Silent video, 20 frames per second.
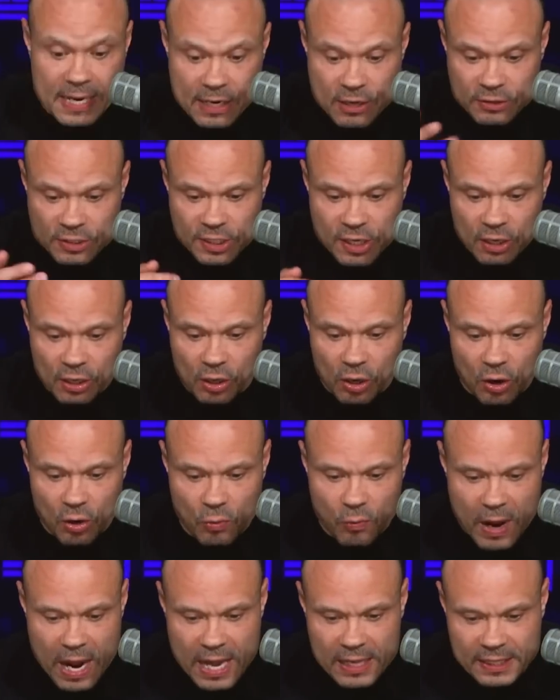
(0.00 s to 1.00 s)
Here's Nicole
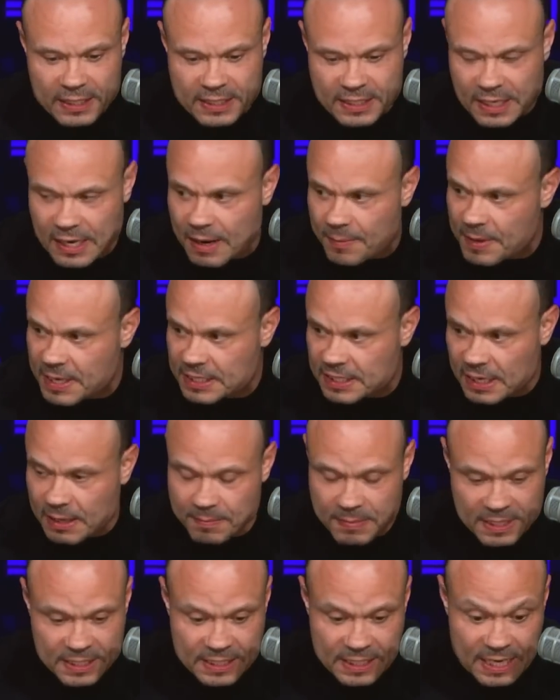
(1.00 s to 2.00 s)
Wallace at
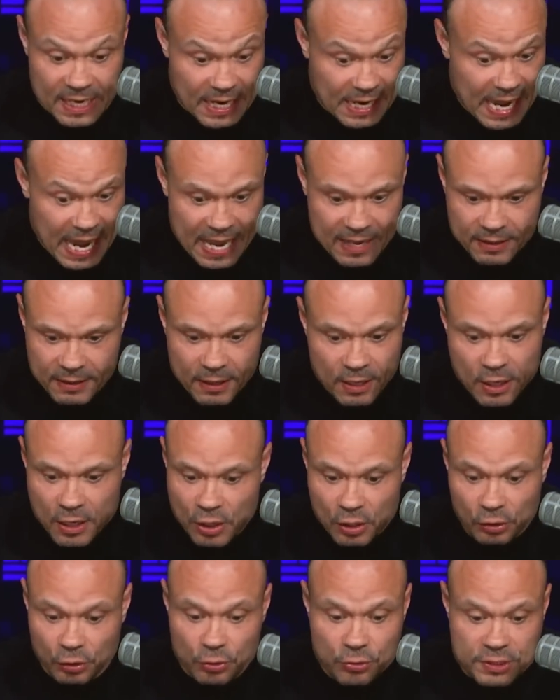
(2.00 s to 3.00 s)
MSNBC. Again,
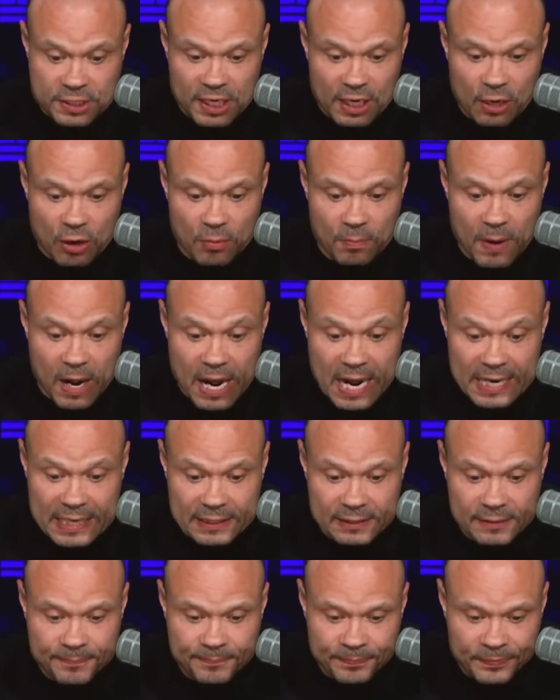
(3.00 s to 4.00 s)
losing her
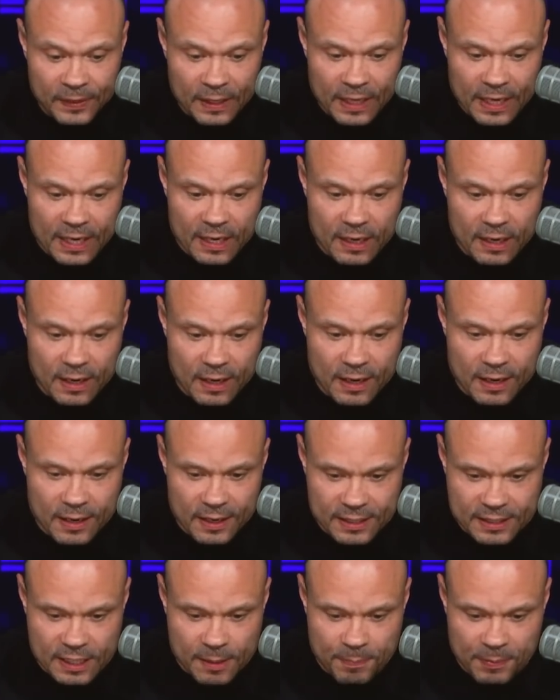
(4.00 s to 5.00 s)
mind in a
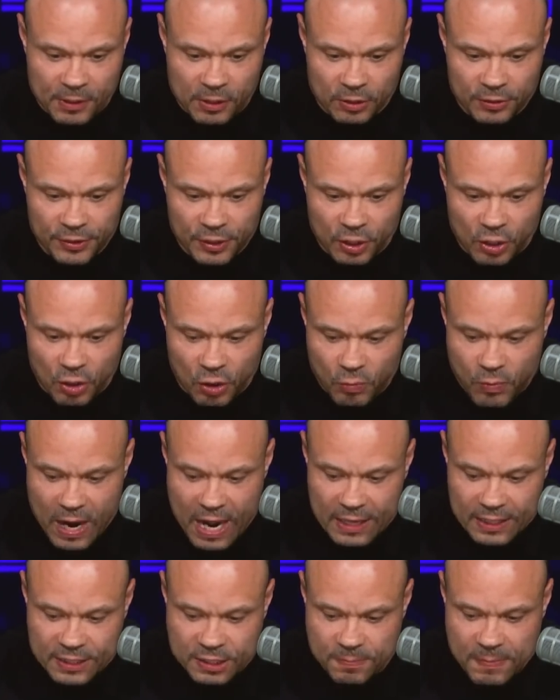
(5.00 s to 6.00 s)
typical Nicole
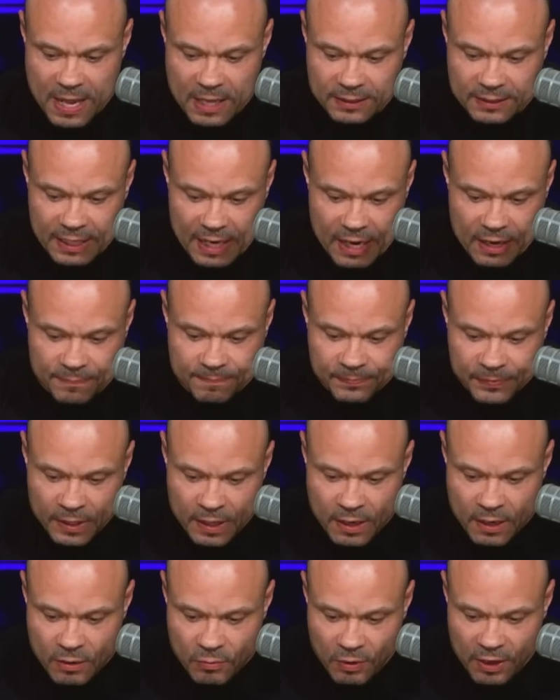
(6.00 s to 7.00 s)
Wallace meltdown,
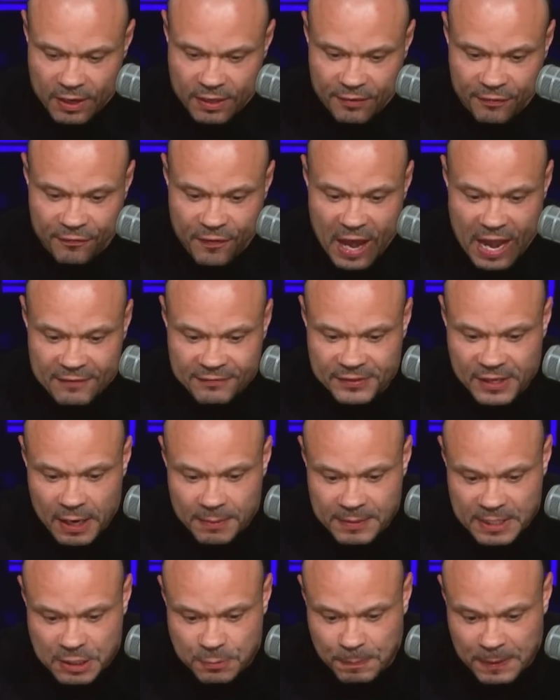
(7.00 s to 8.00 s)
one of the 5
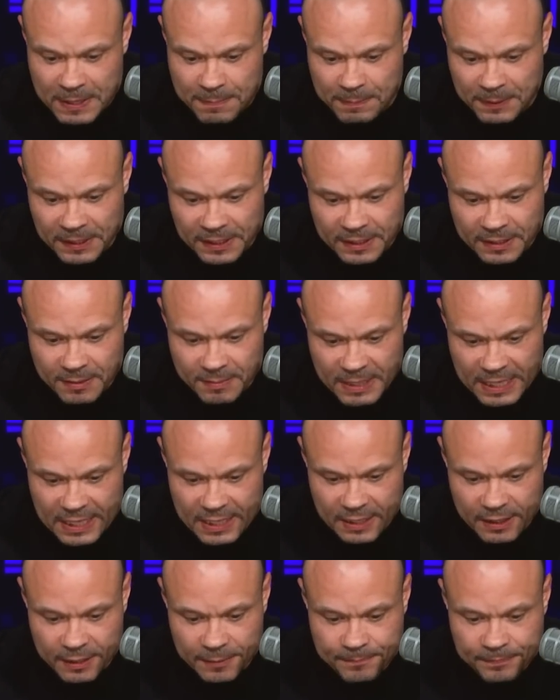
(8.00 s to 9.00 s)
dumbest people in the
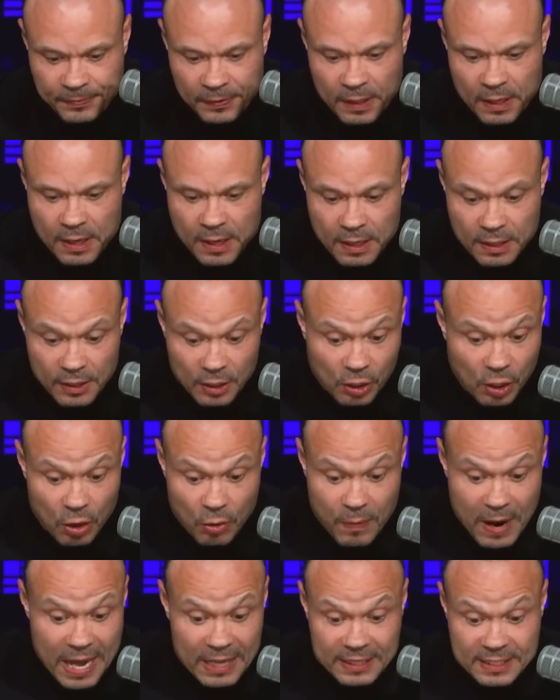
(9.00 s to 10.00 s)
media. Nicole
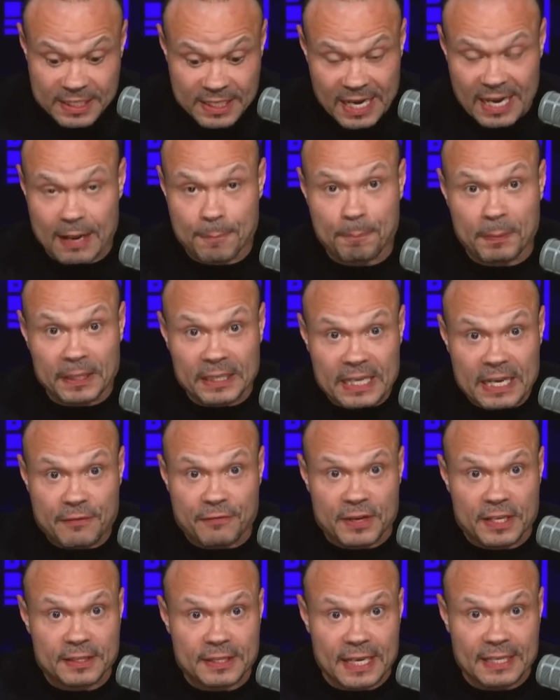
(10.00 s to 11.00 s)
Wallace can't believe
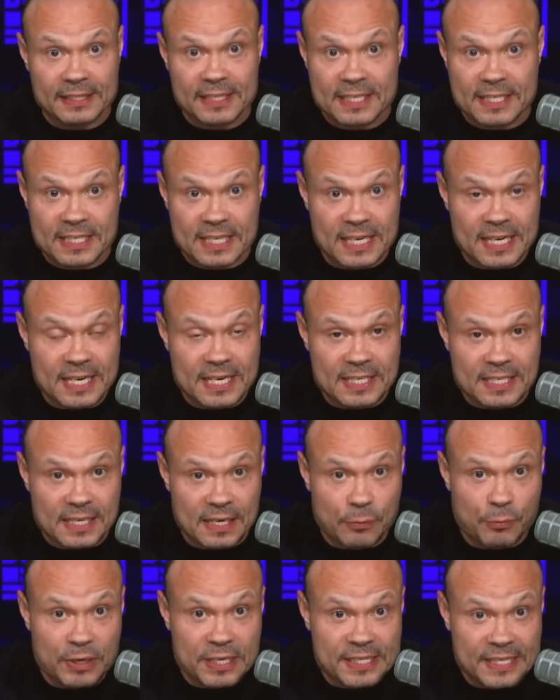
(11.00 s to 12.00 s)
it that the
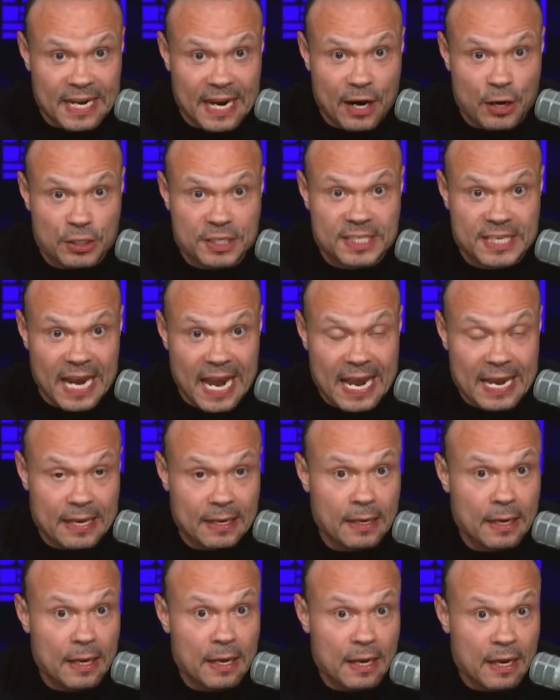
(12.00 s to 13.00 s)
CDC would dare
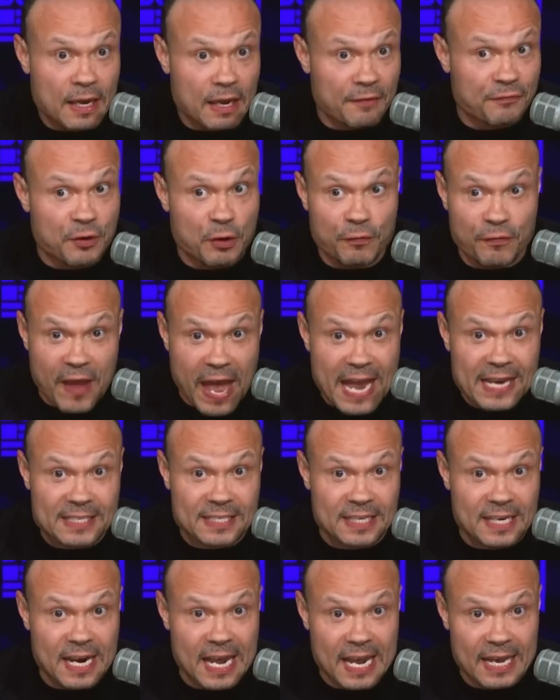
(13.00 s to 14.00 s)
say, if you're
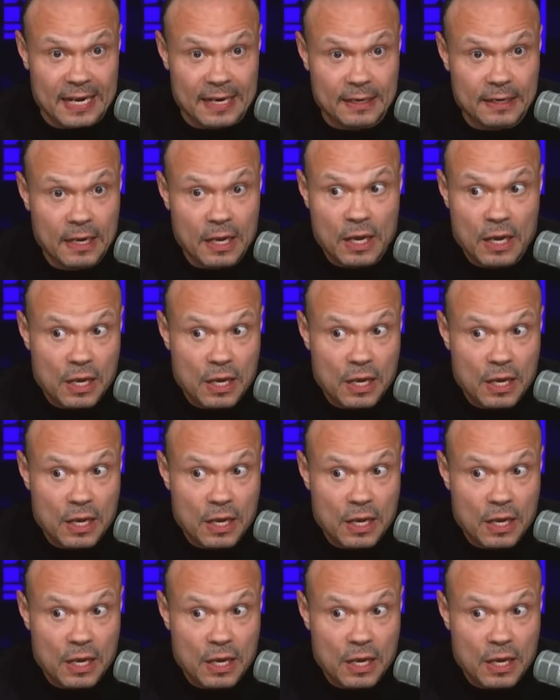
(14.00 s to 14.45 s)
vaccinated,